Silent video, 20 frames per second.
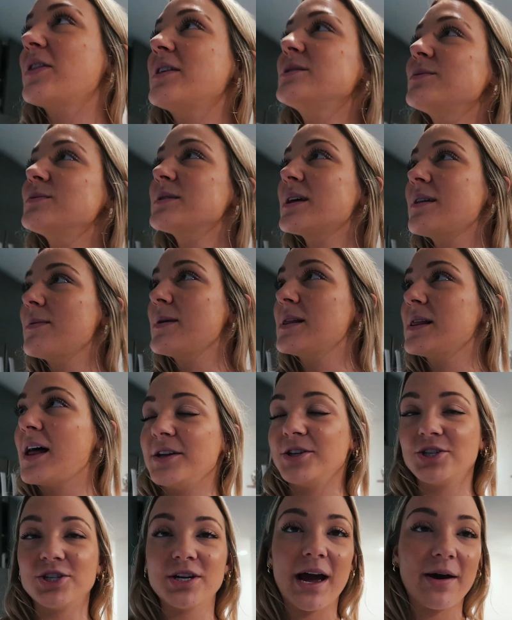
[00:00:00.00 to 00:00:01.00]
This was going to be
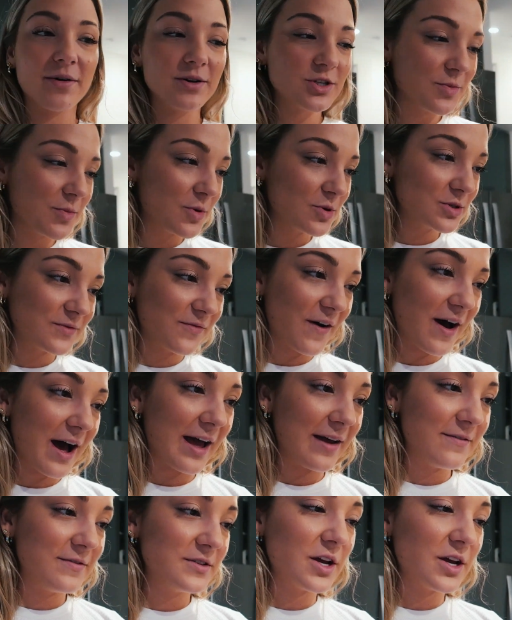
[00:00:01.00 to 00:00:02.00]
lunch and now it's almost five,